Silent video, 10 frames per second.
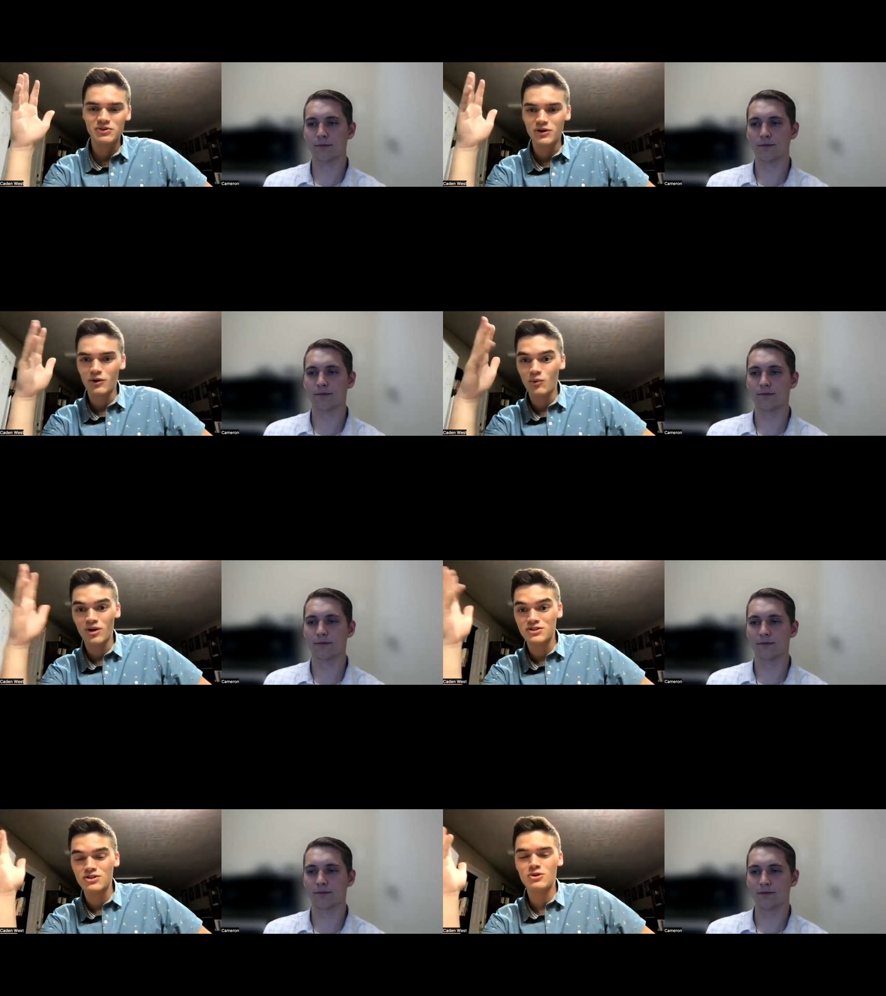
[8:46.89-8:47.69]
Speaker 1: you know
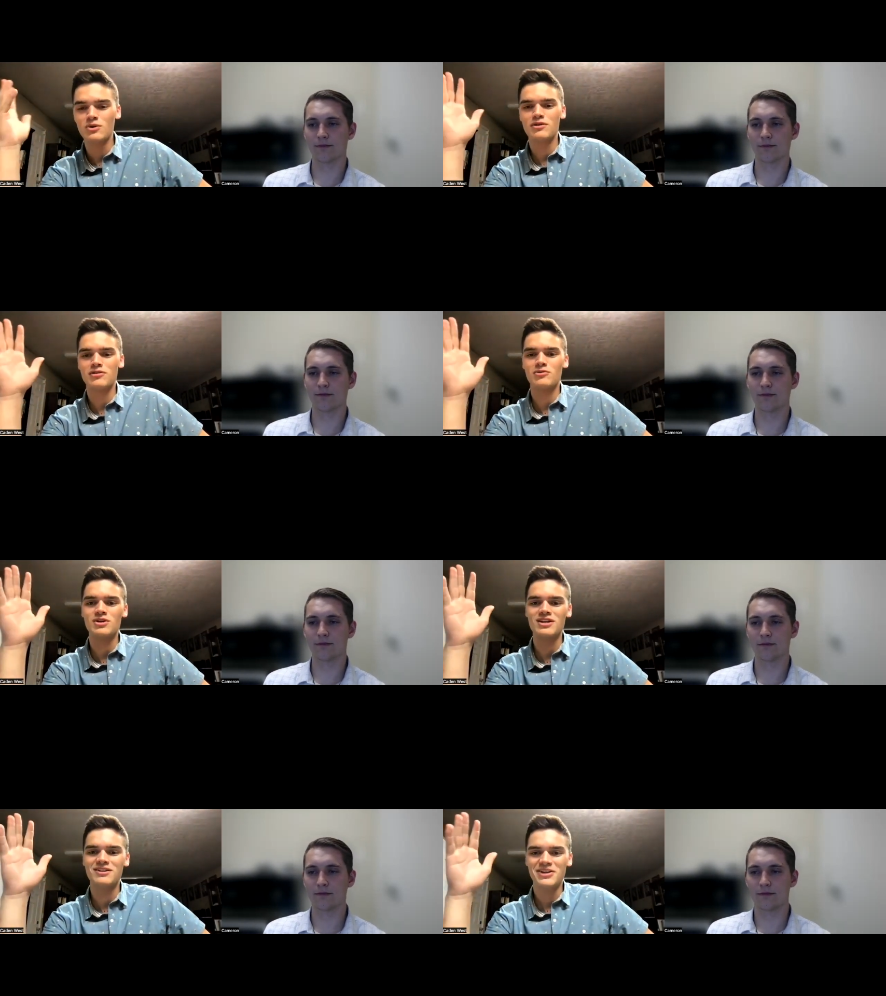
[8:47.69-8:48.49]
one two or
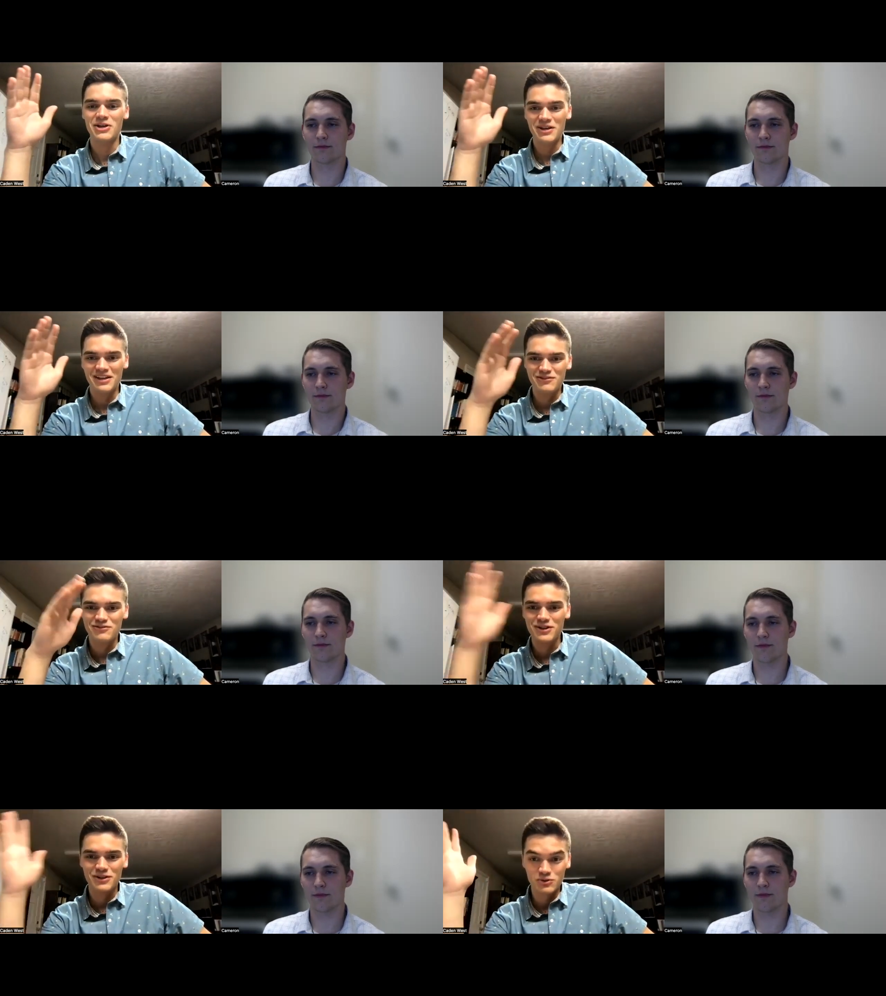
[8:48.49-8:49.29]
three
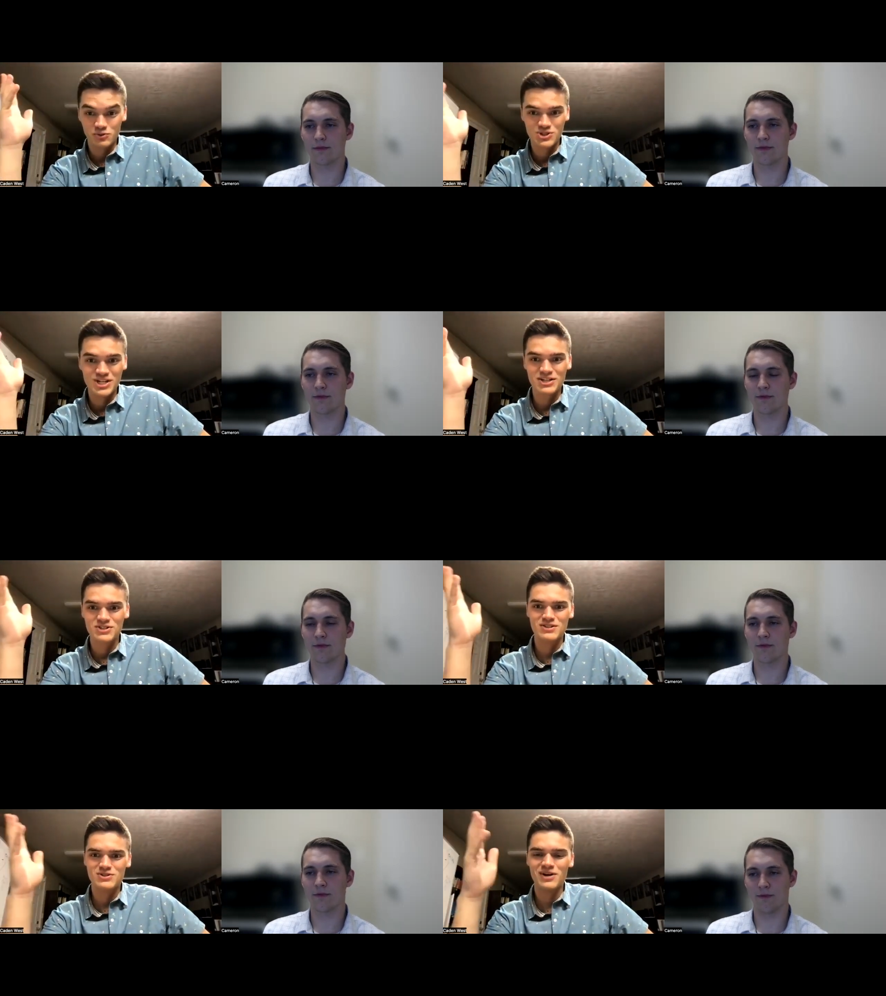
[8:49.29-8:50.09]
failed or
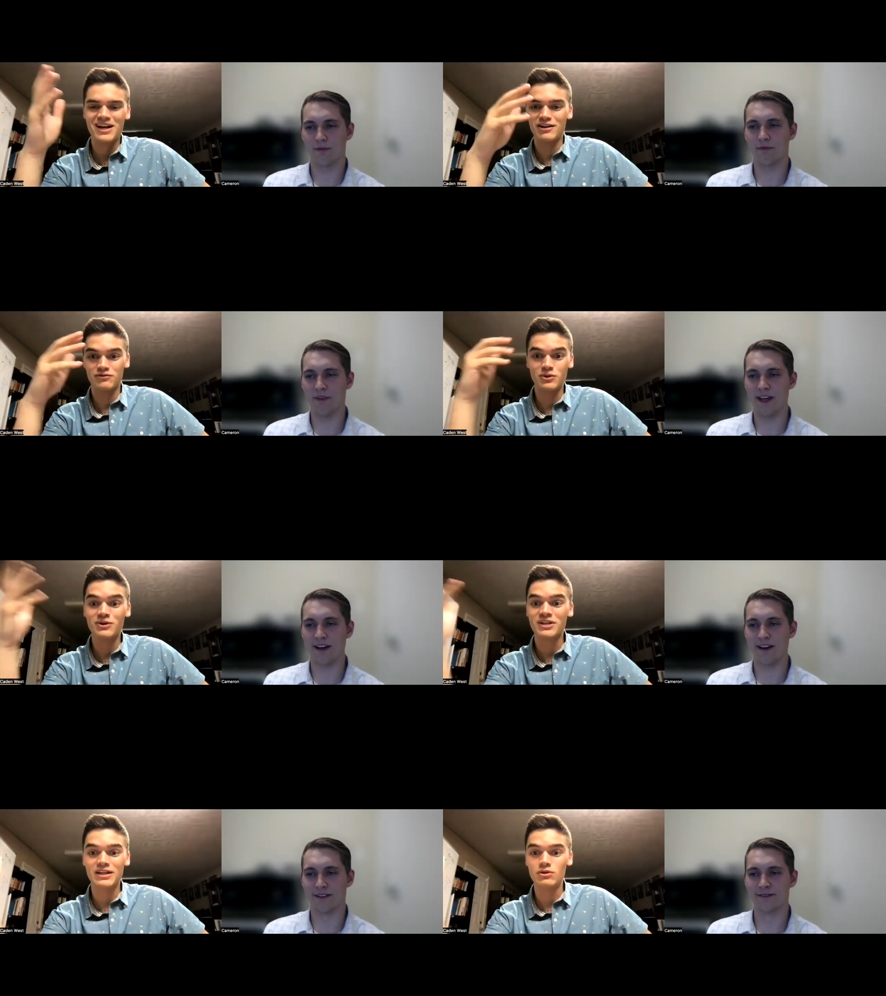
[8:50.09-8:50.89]
rejections right of
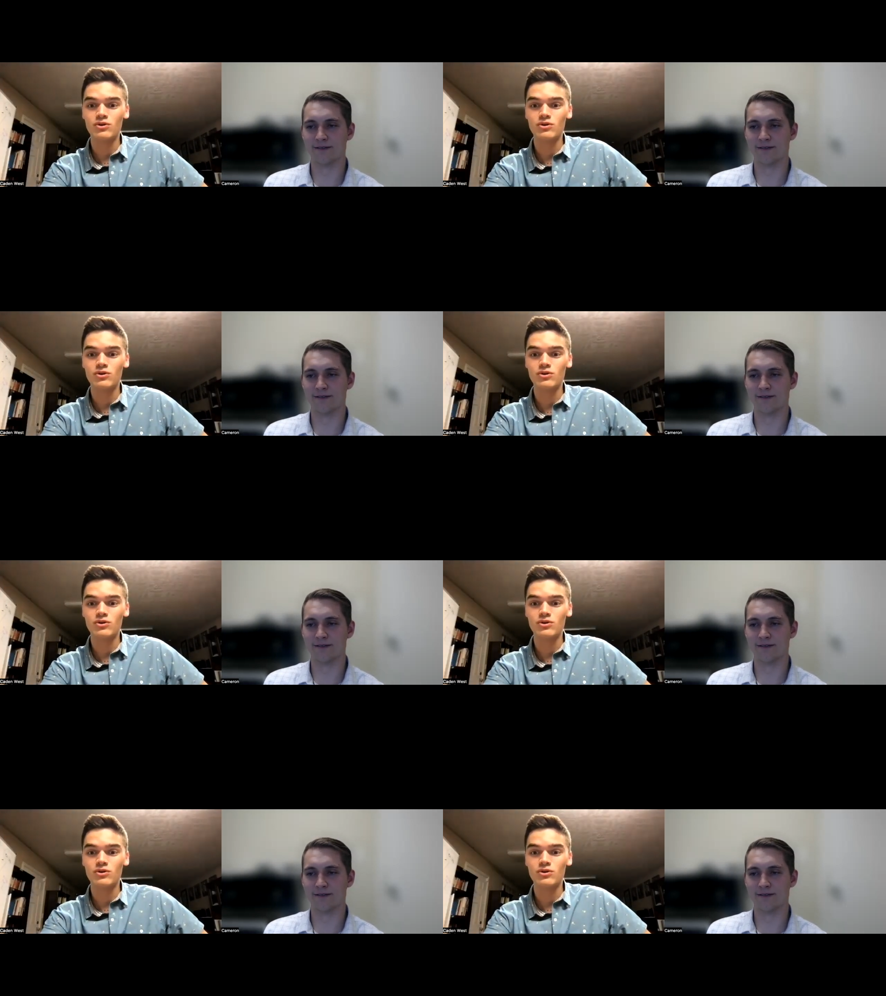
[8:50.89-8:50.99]
looking,